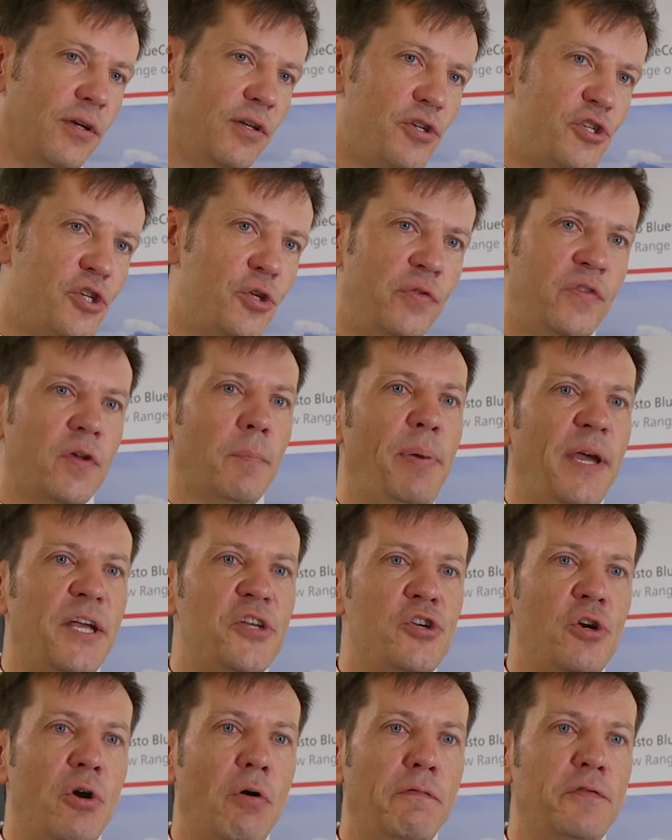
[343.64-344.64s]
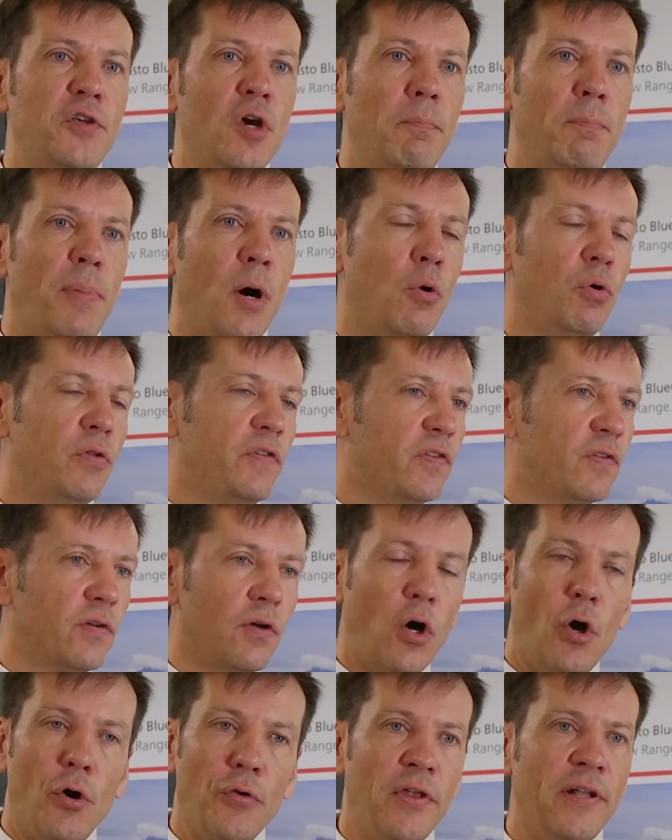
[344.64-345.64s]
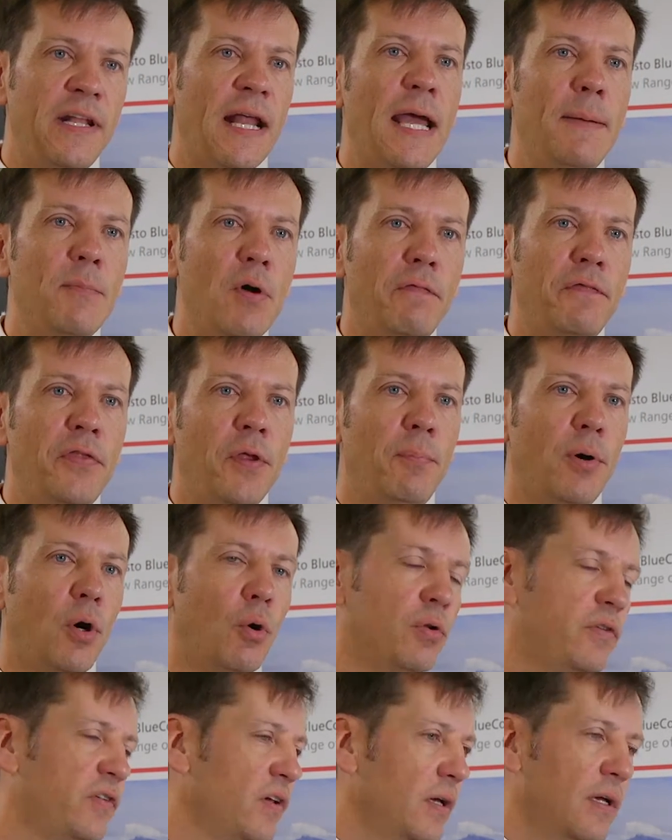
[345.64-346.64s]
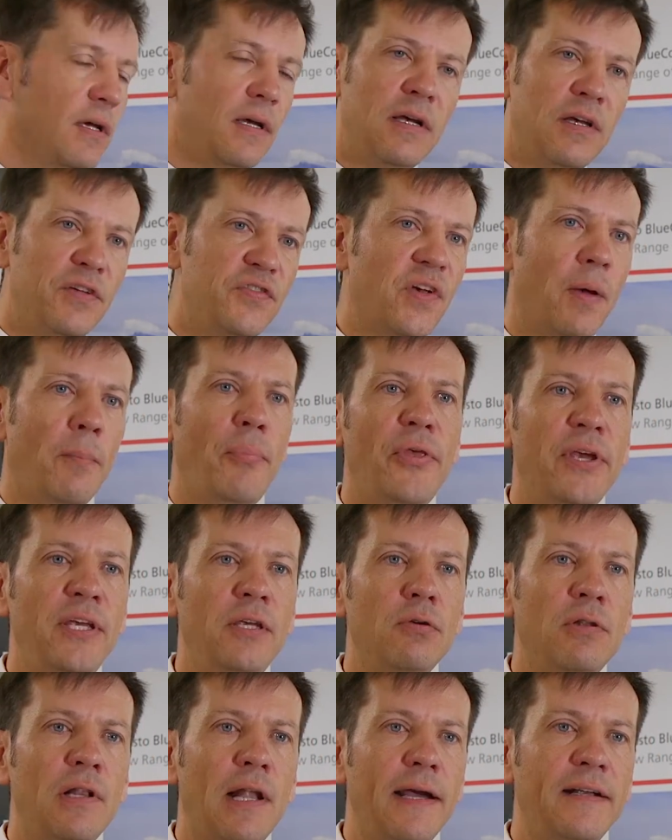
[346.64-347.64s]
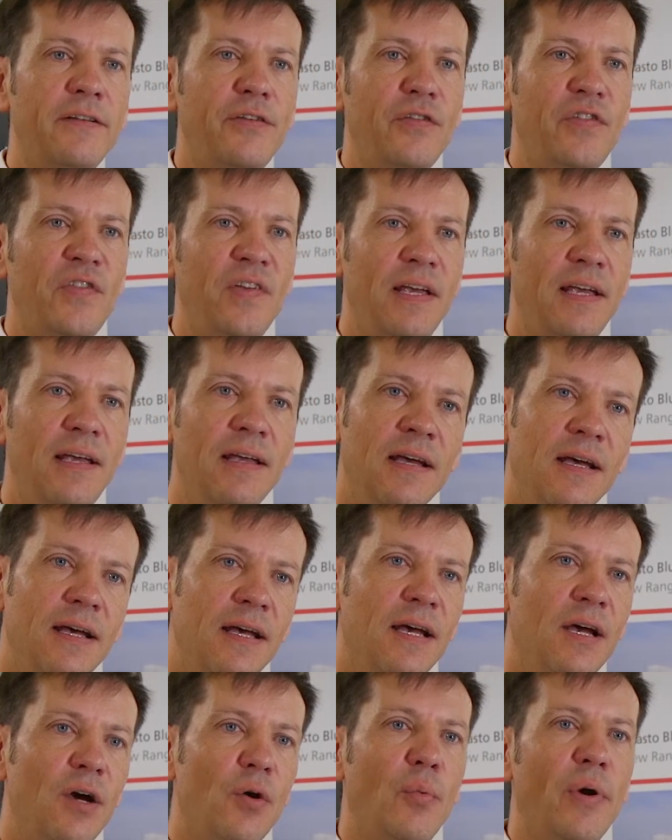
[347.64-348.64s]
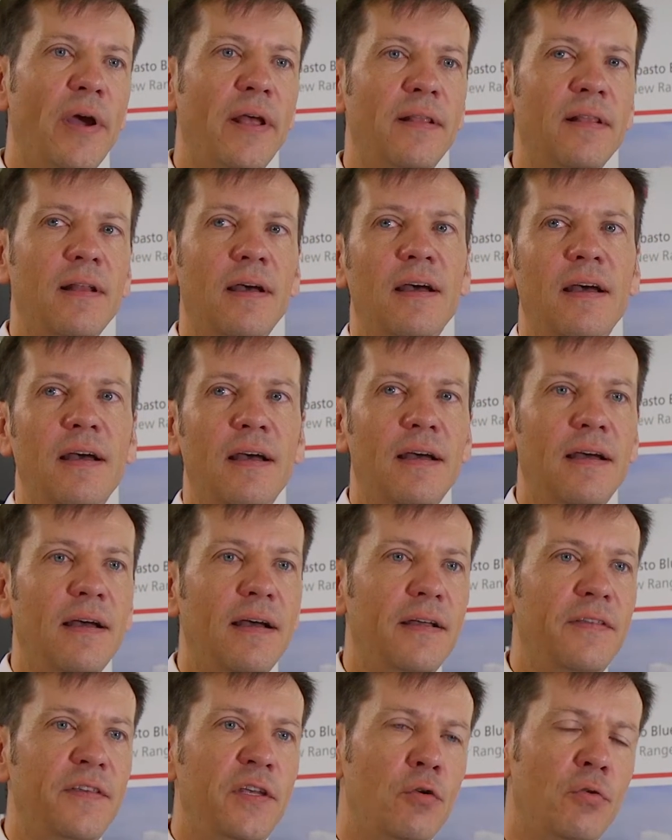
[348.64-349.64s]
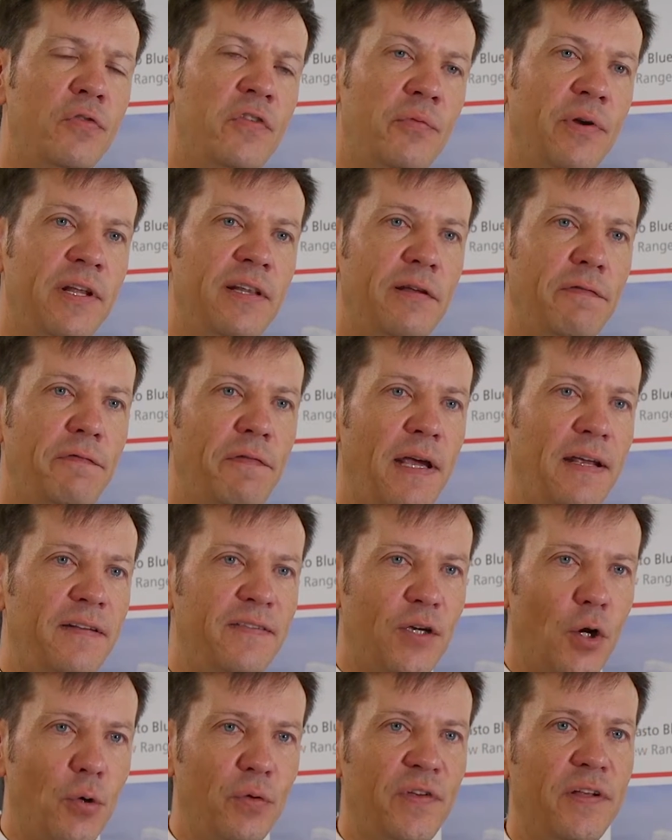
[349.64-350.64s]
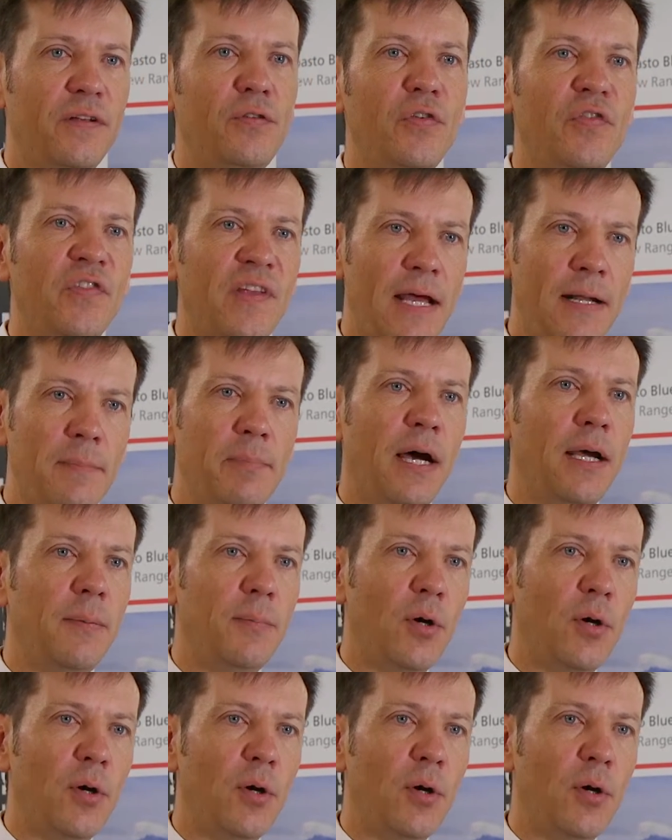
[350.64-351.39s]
choose a picture of your boat or the name of the boat, something you'd like to see when the user interface goes into standby